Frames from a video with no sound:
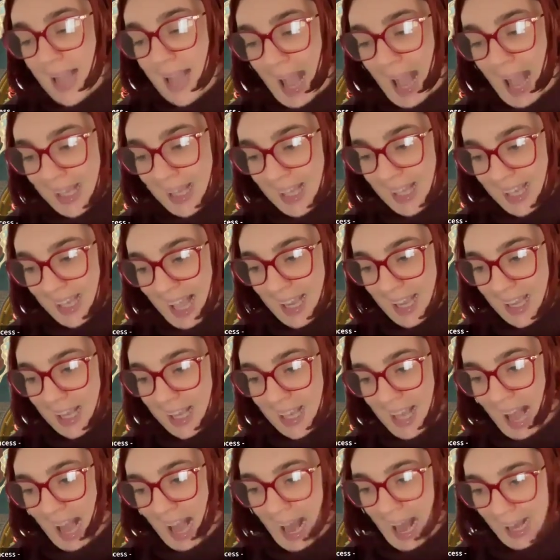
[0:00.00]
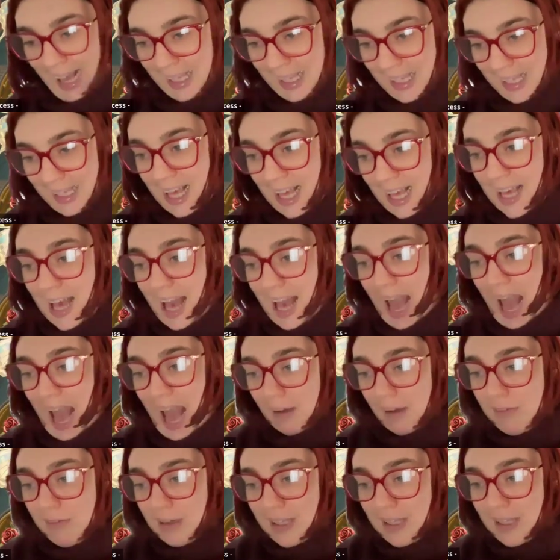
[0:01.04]
Next insight.
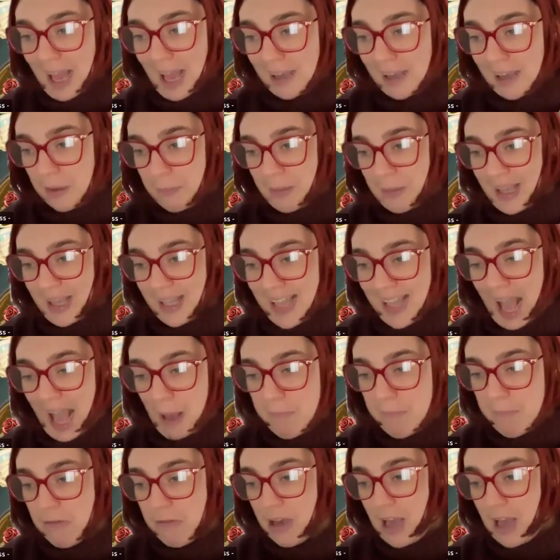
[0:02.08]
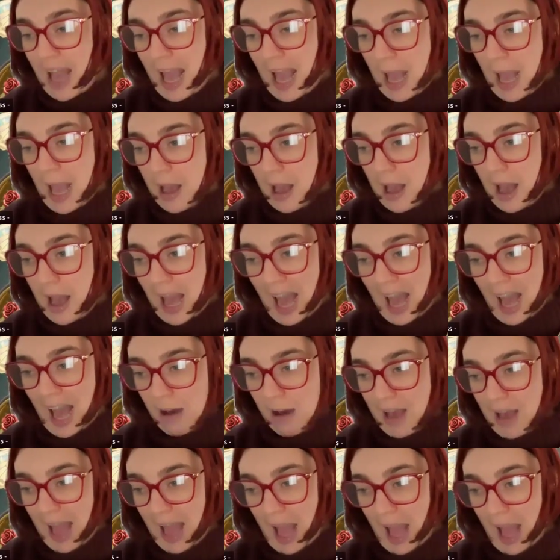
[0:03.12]
Anne's enemies, Henry
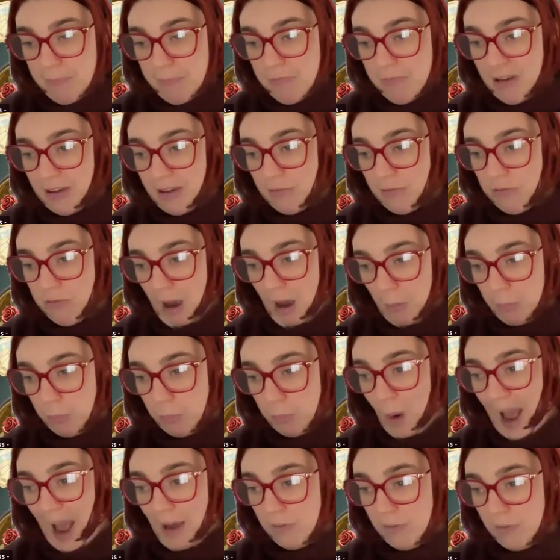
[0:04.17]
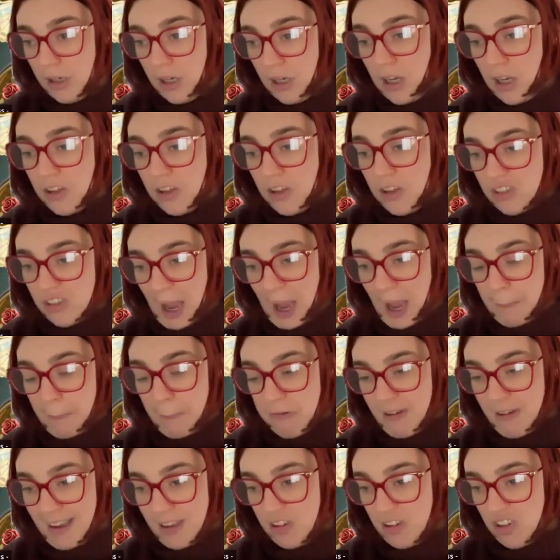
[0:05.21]
Cromwell,
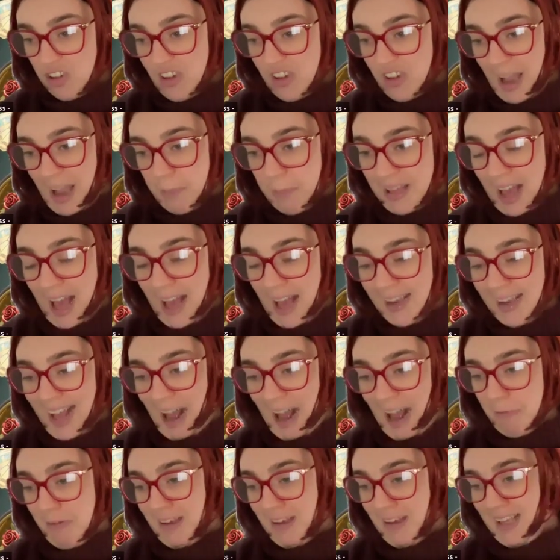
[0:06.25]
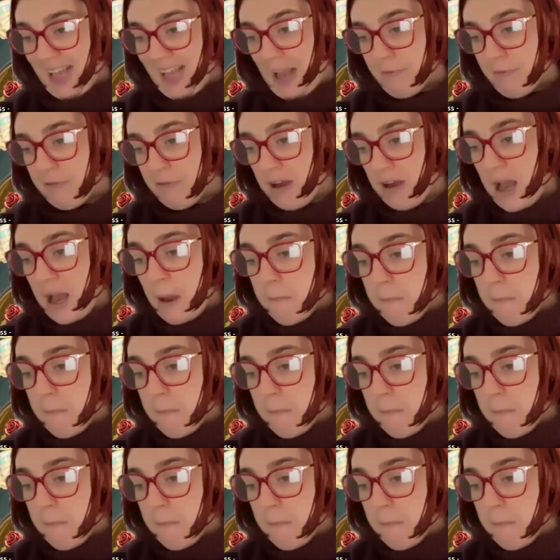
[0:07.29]
Shaftesbury, shaped her narrative.